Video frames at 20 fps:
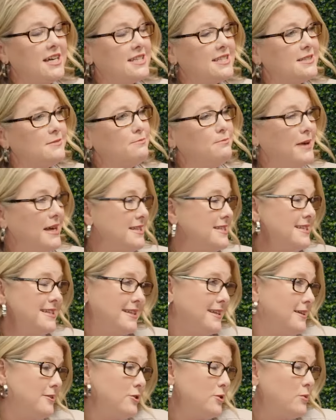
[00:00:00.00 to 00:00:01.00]
us
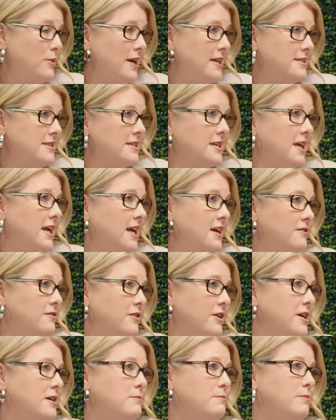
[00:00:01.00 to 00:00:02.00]
basically new ways to care
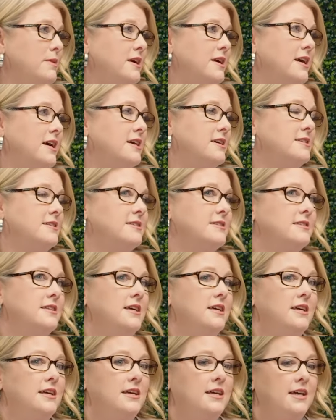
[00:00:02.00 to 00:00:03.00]
for him because
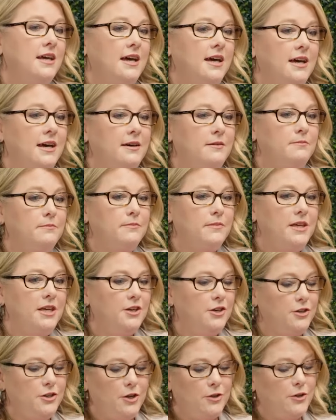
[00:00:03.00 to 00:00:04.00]
um, he
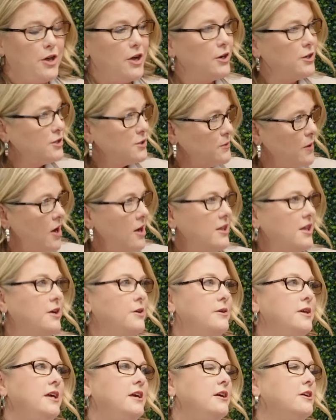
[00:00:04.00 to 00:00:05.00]
could no longer swallow
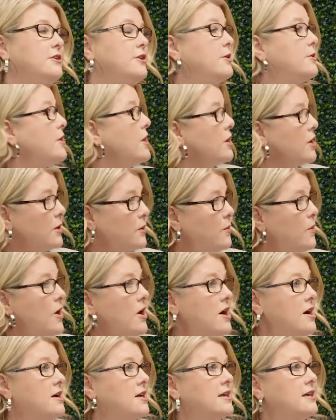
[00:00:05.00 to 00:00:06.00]
he could no longer
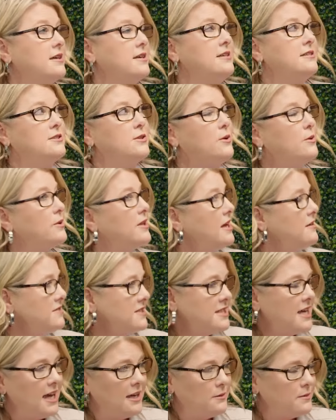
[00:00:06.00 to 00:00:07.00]
walk his whole left
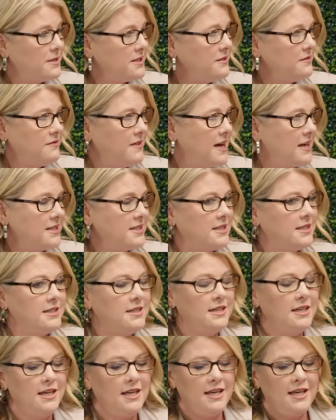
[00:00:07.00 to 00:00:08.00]
side was affected
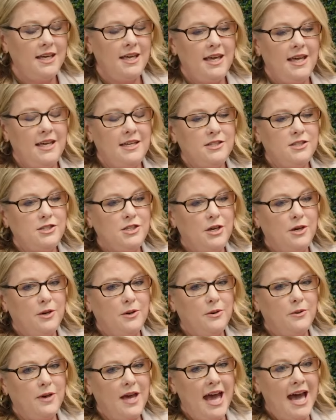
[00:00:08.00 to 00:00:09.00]

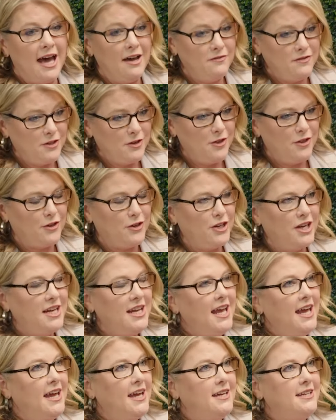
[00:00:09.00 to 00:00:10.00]
so after 30
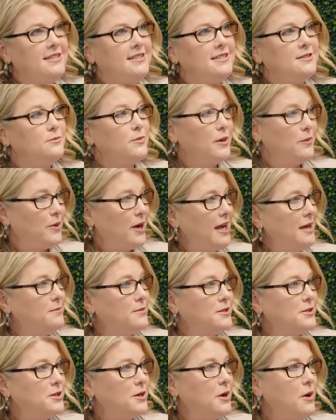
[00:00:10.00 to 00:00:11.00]
days we were
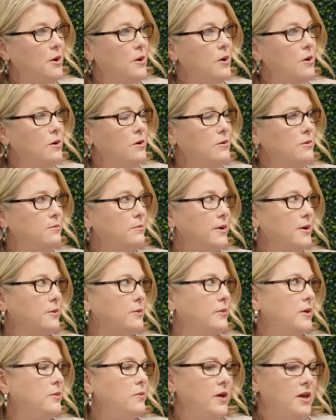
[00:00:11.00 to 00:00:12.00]
able to go home
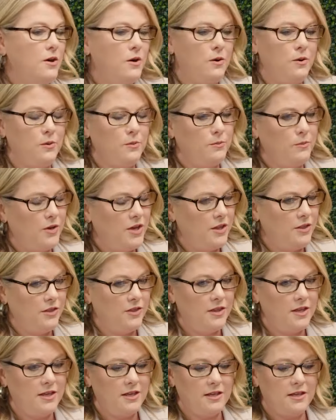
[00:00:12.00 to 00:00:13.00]
but we went home with